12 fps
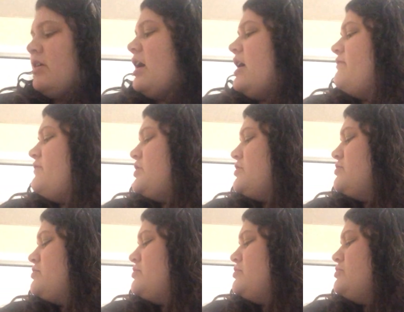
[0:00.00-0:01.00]
I've
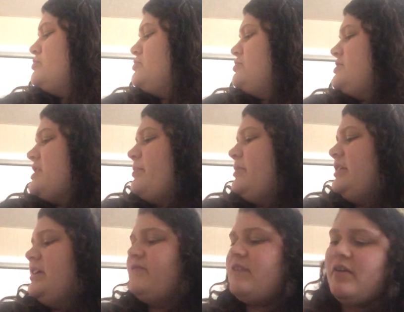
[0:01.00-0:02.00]
used, I
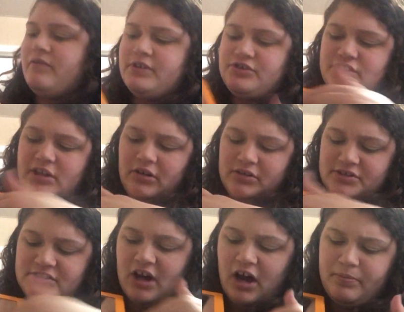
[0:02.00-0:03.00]
believe, every shade on
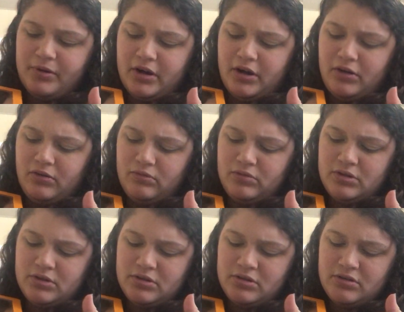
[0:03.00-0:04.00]
this top row,
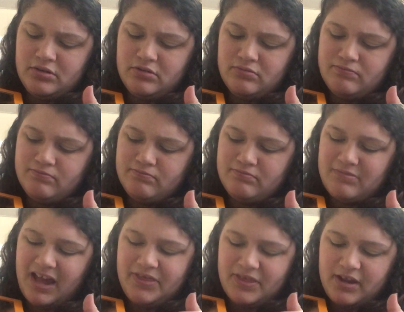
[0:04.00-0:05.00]

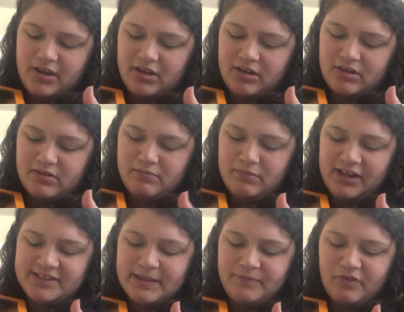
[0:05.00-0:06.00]
I think,
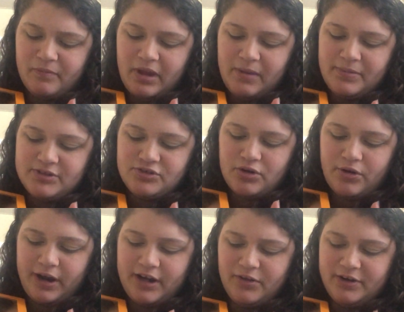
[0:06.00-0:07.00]
except for maybe
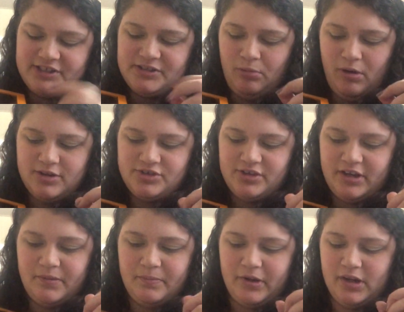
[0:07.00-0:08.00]
Stroke. I know I swatched
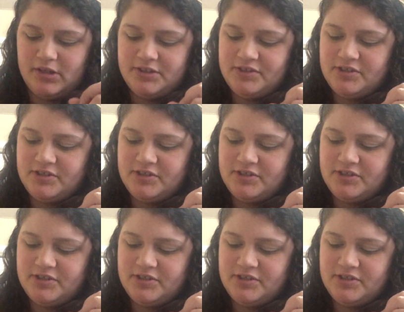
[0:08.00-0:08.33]
it, but